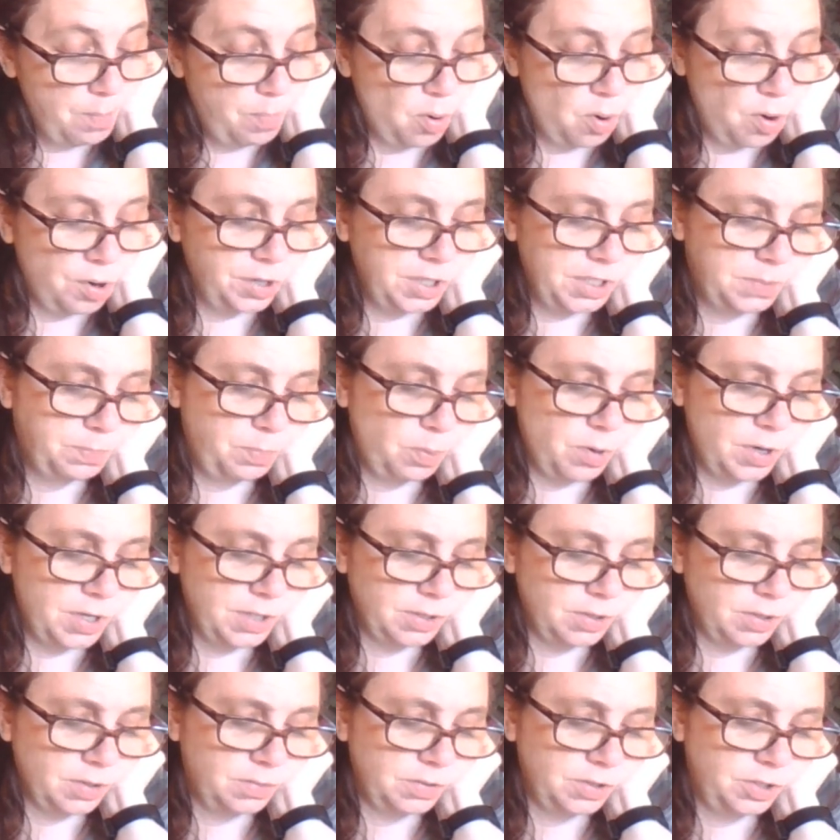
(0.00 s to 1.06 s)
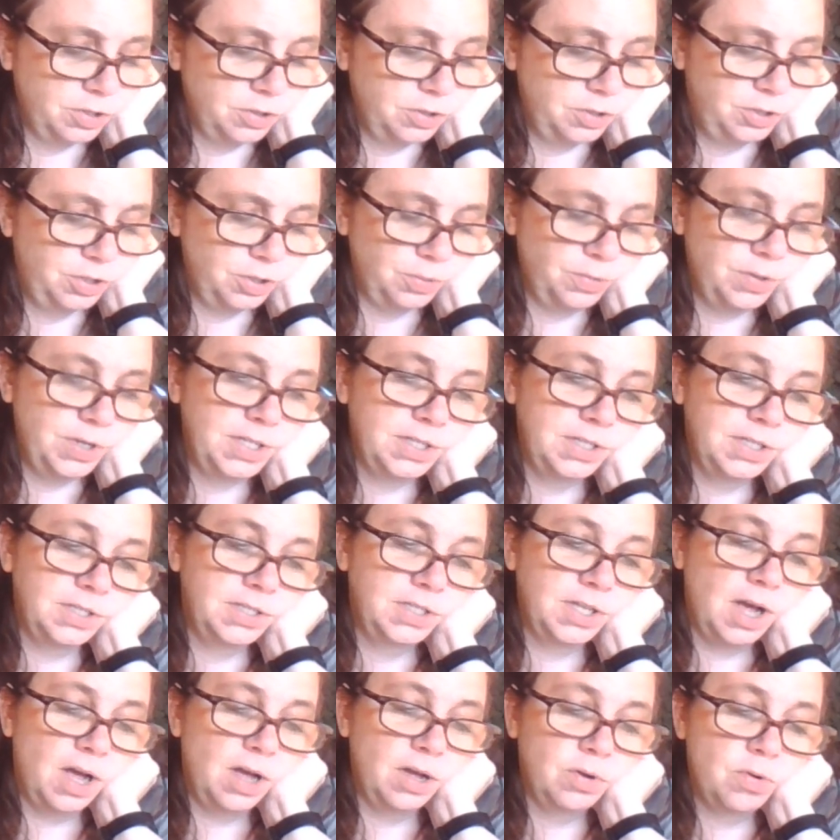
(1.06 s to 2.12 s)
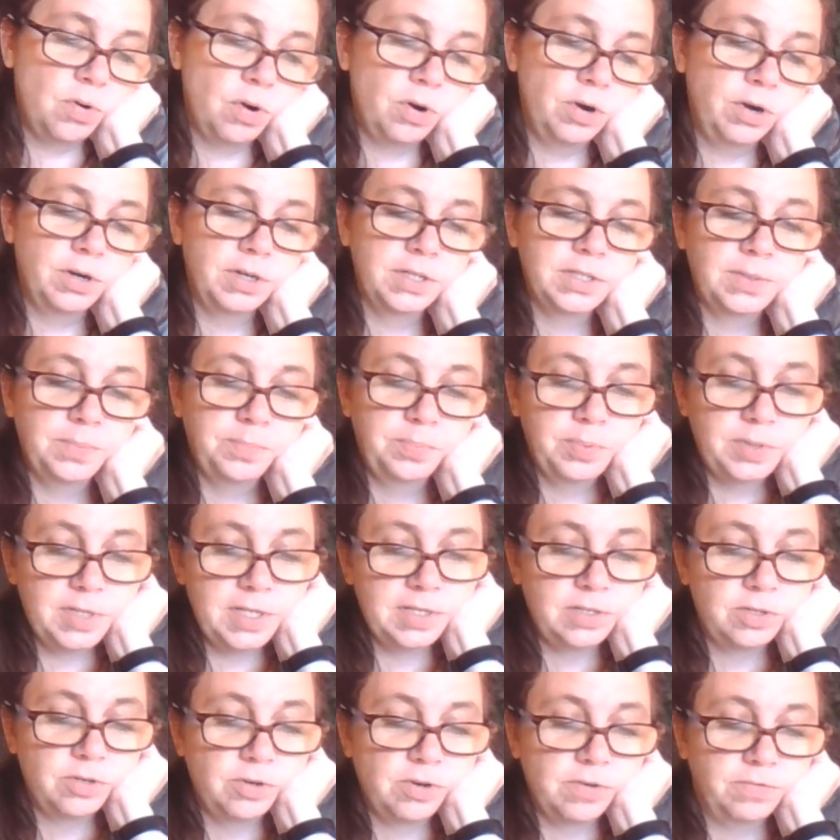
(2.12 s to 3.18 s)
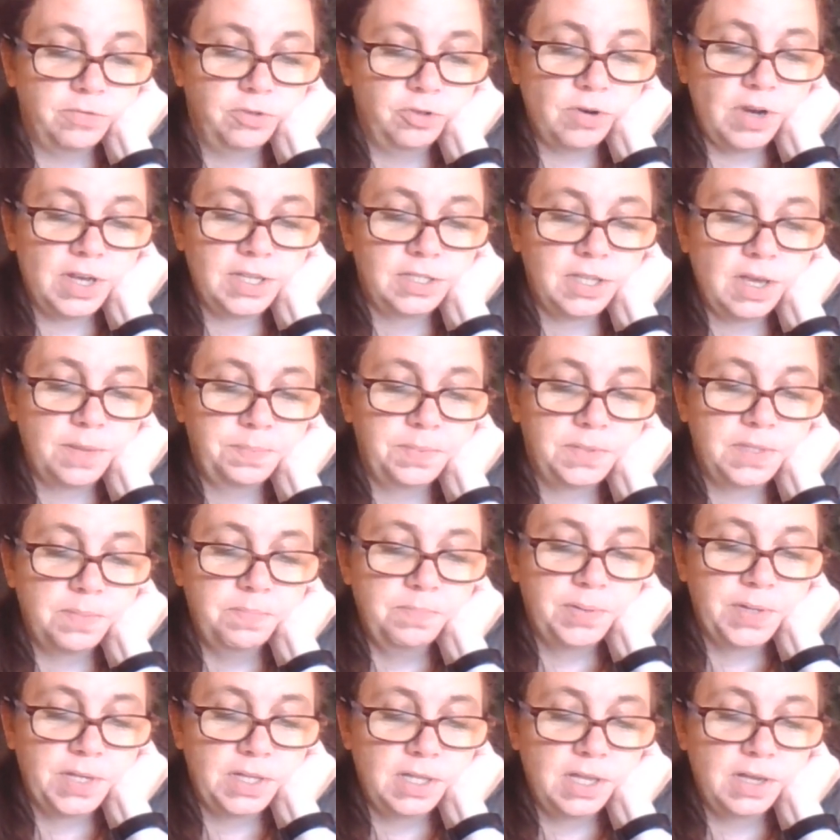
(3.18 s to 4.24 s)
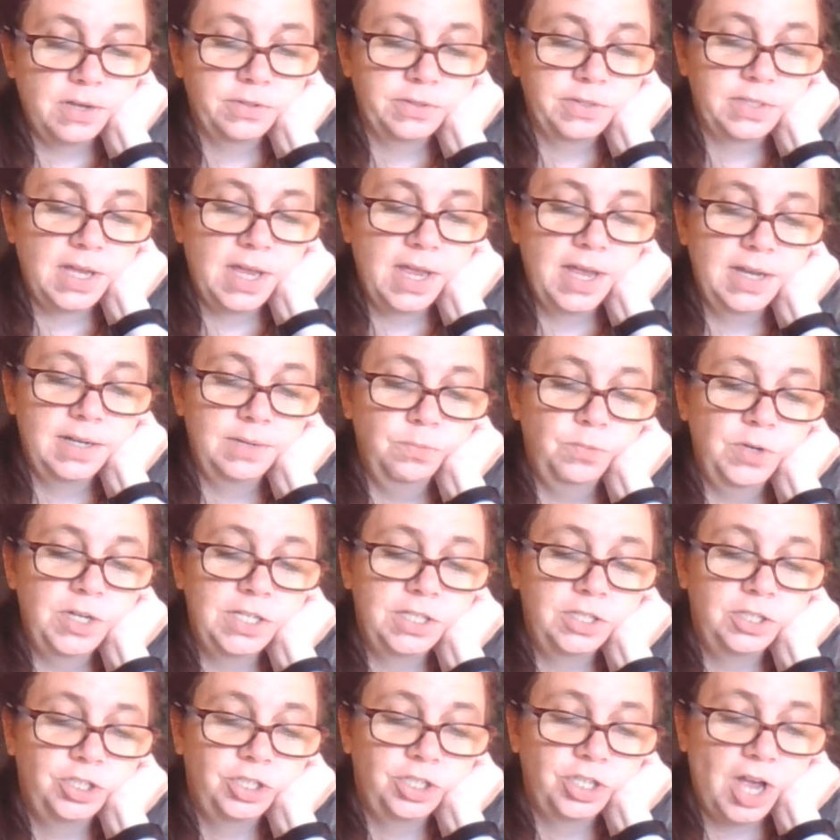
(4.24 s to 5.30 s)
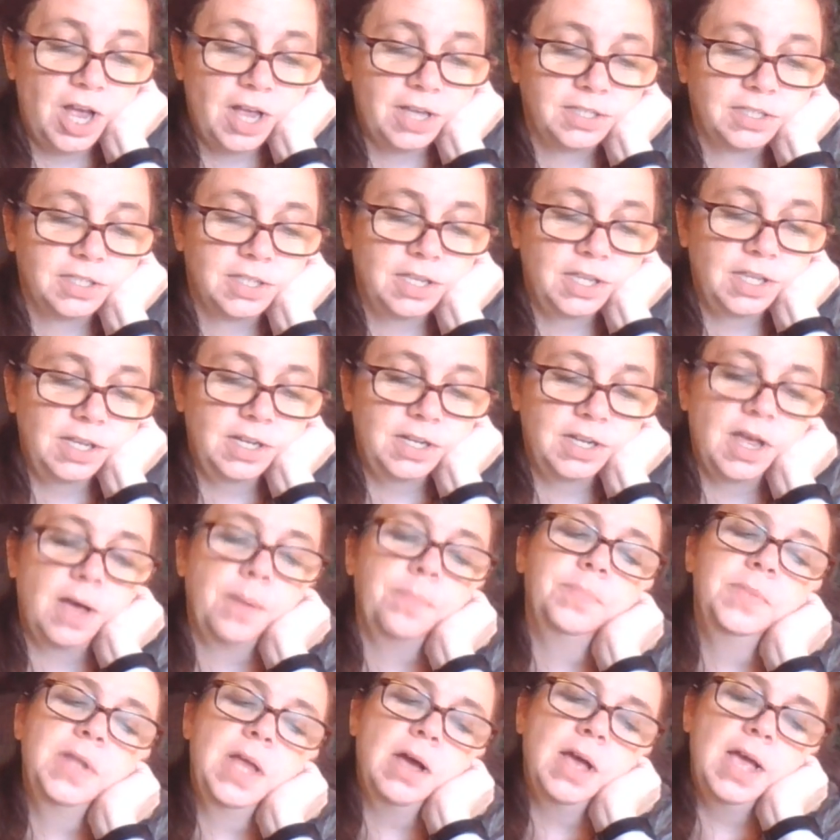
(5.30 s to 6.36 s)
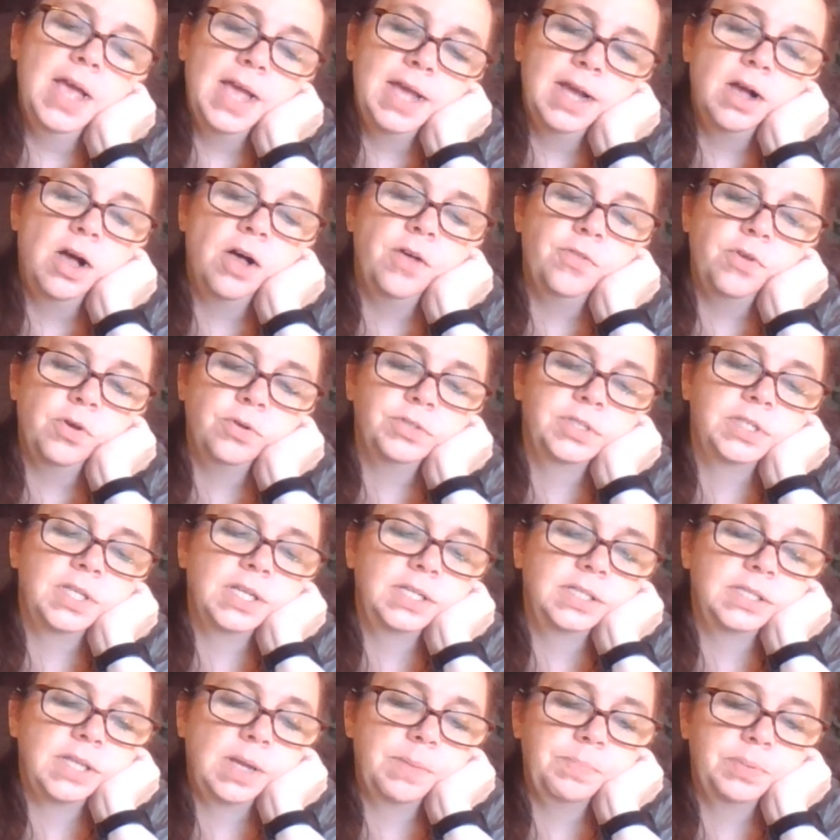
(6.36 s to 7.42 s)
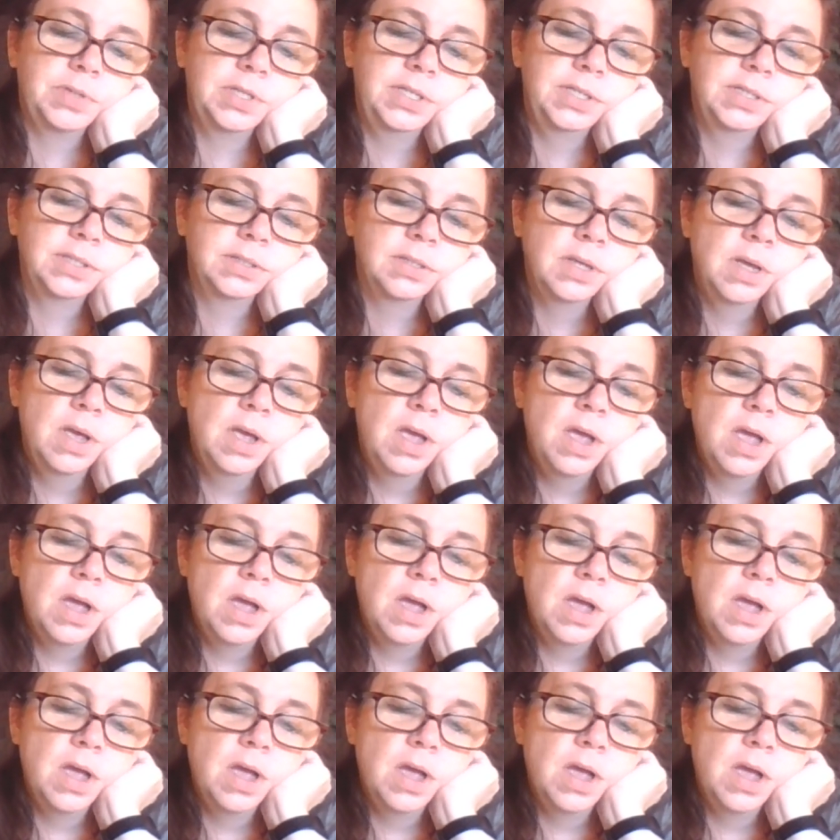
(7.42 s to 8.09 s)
Boys, look what you're doing. The doll corner is a blizzard of dress-ups and pillows, and we just cleaned up. Now hang all those things up, please."